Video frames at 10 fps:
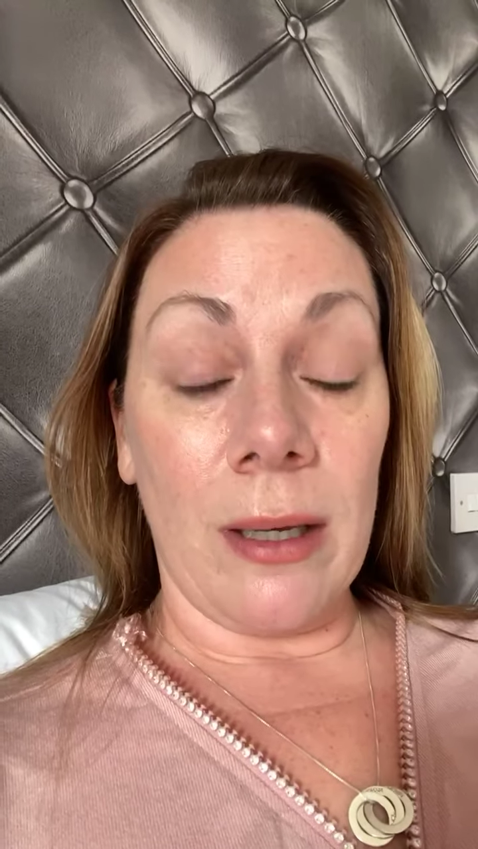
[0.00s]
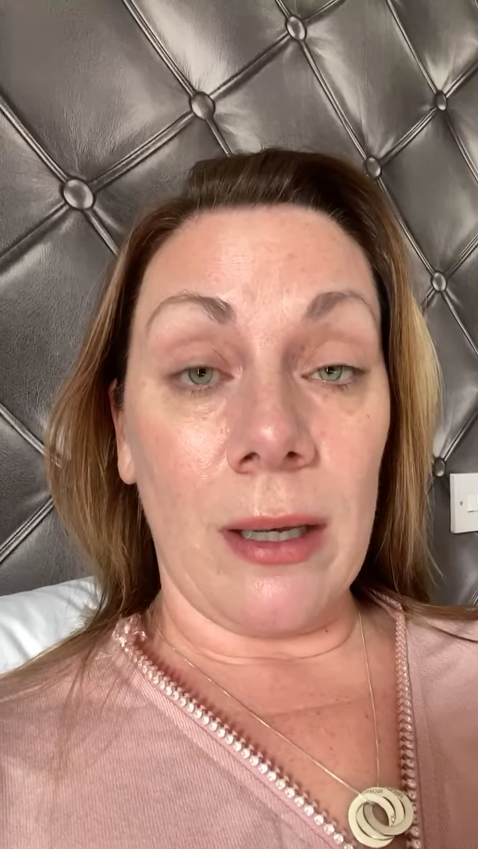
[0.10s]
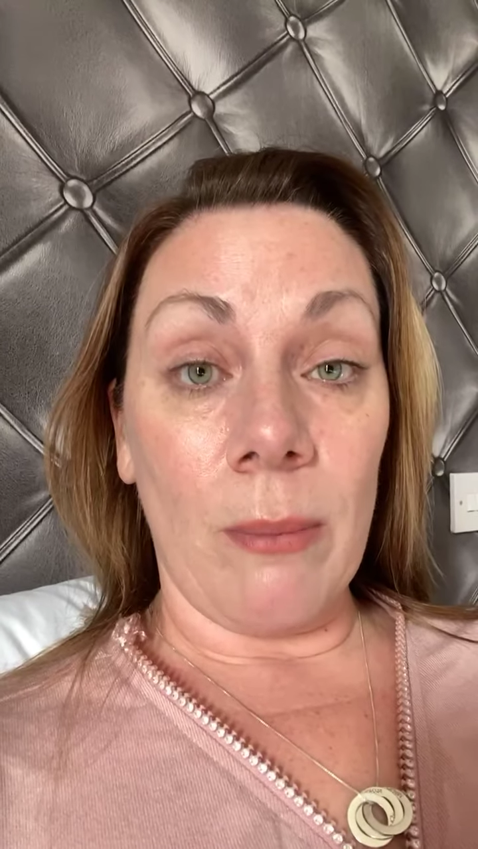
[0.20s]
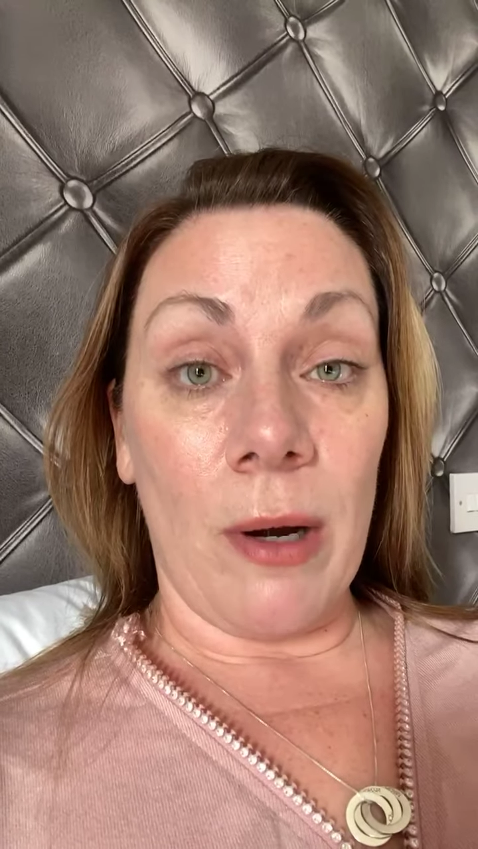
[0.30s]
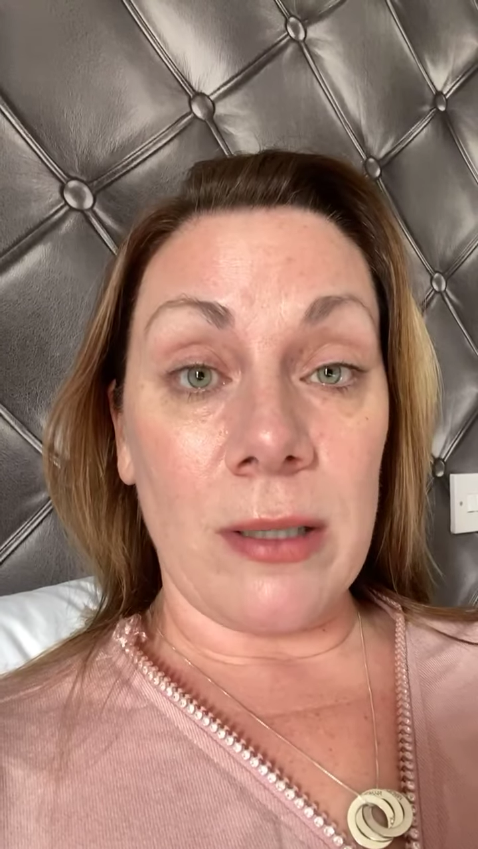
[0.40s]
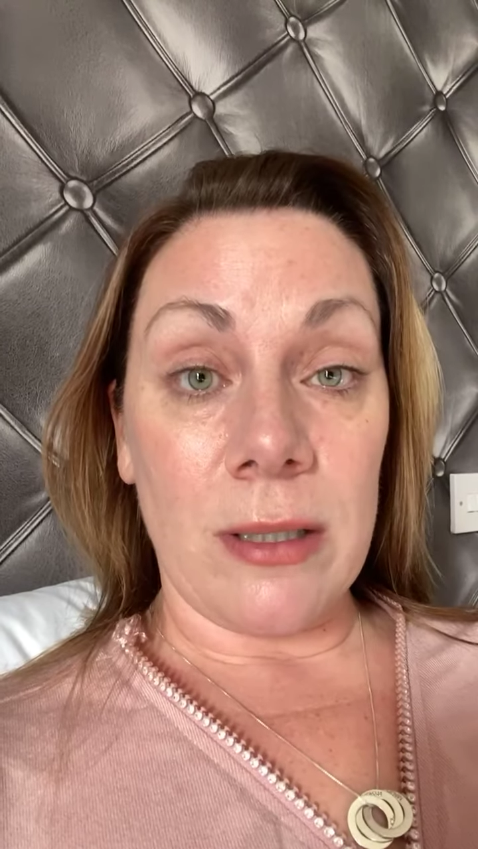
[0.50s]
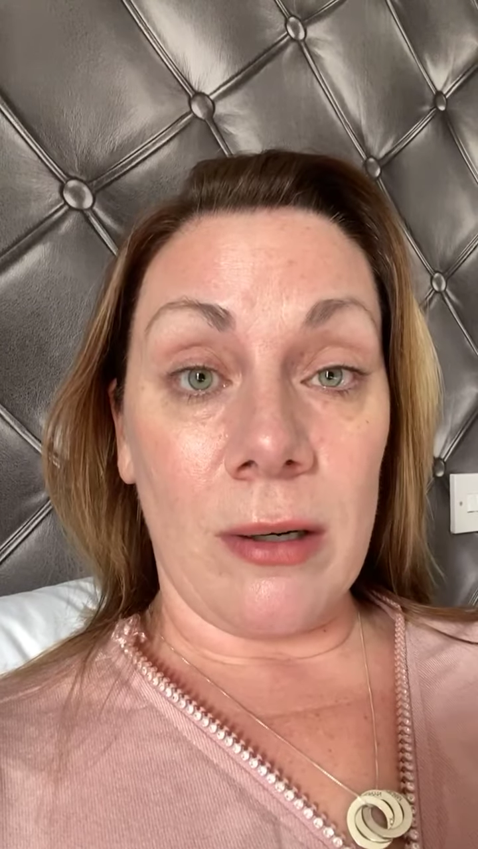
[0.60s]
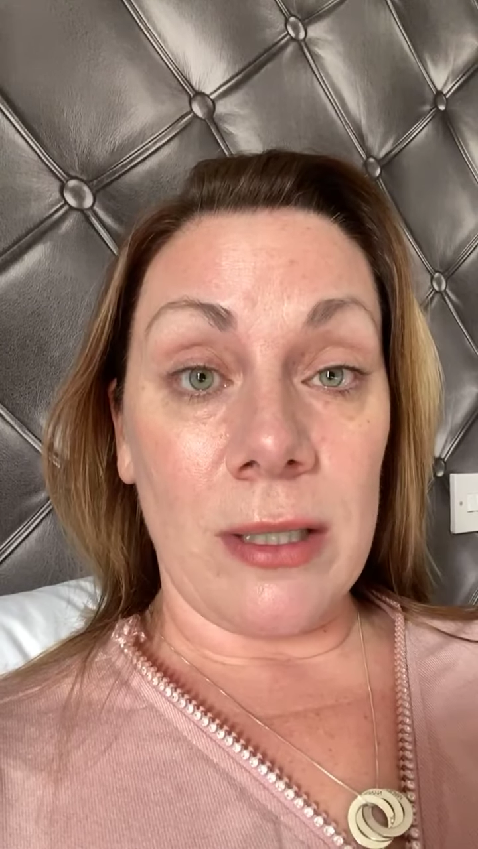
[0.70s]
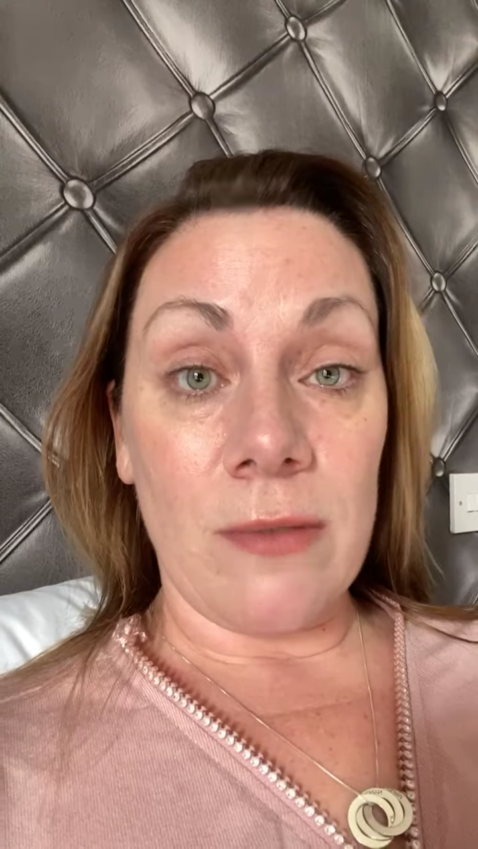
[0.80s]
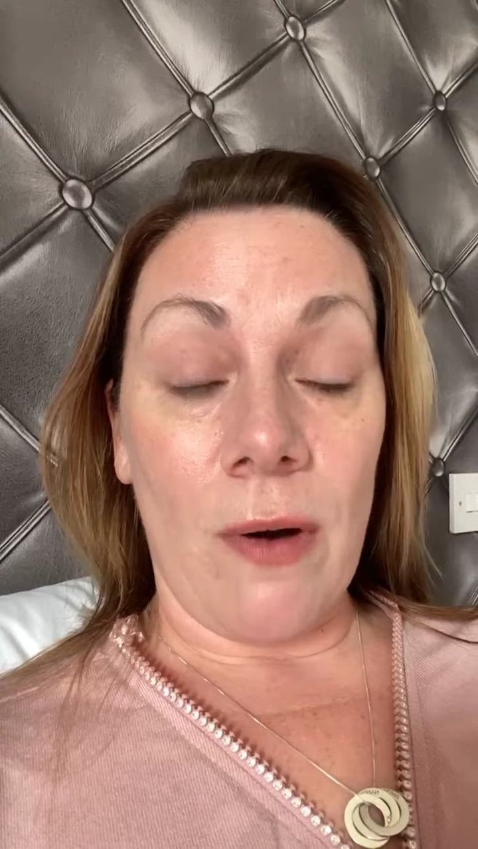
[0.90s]
the box
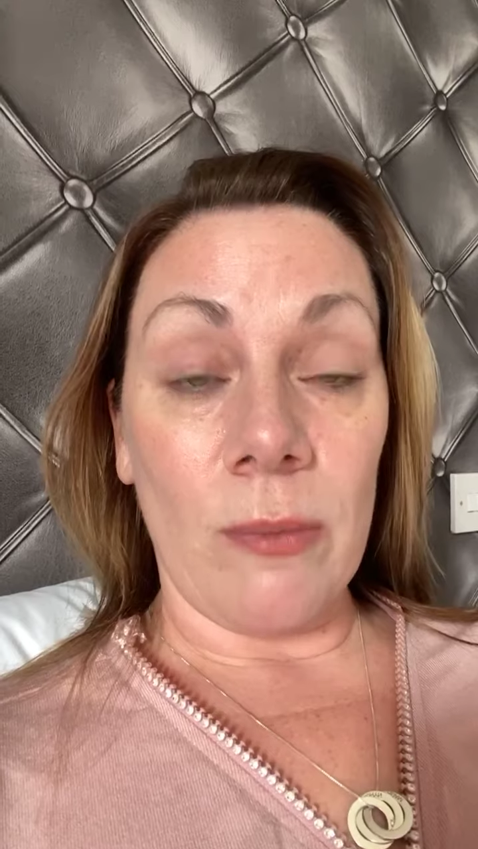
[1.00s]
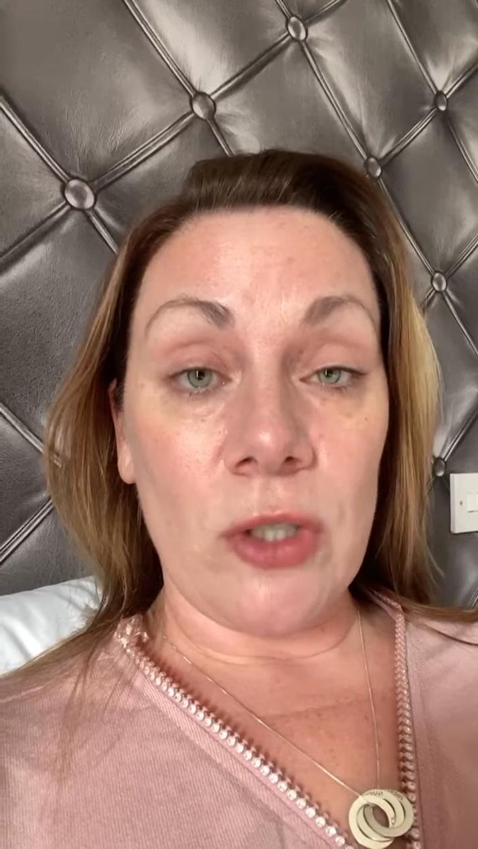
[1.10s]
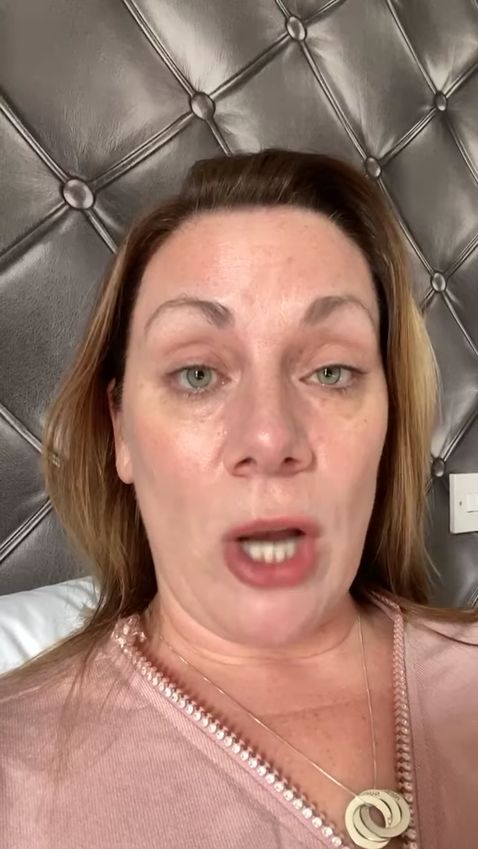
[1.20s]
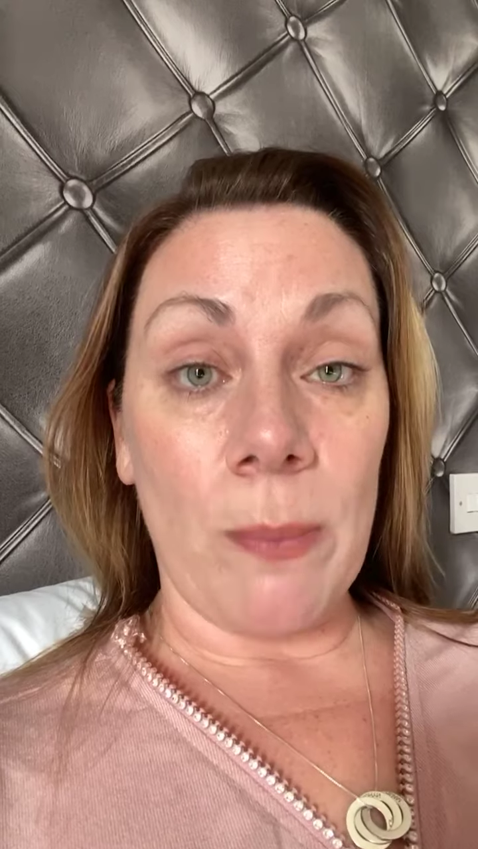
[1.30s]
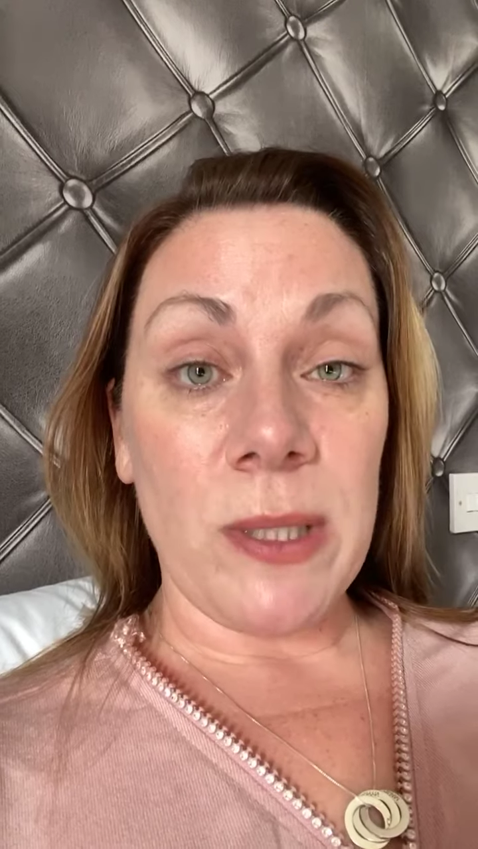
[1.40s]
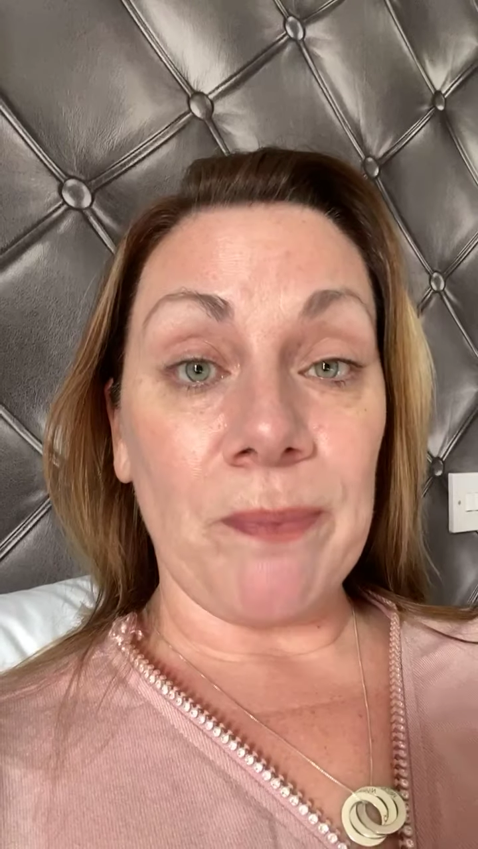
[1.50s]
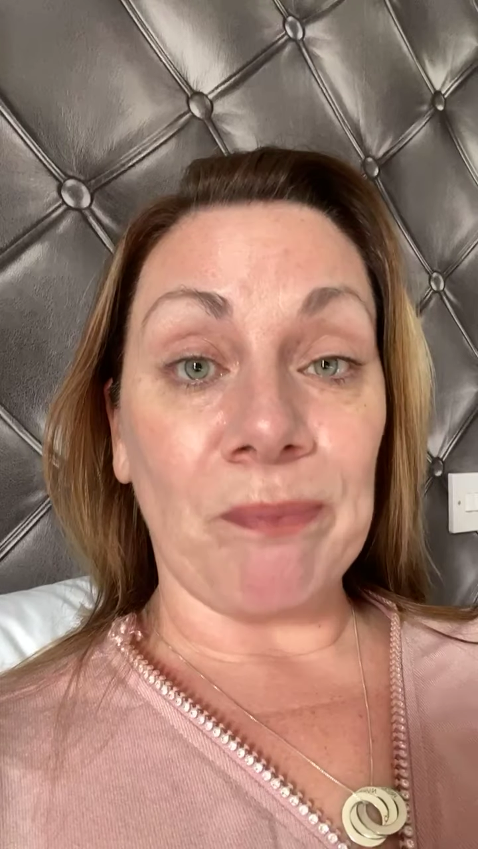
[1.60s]
dyes from the shops.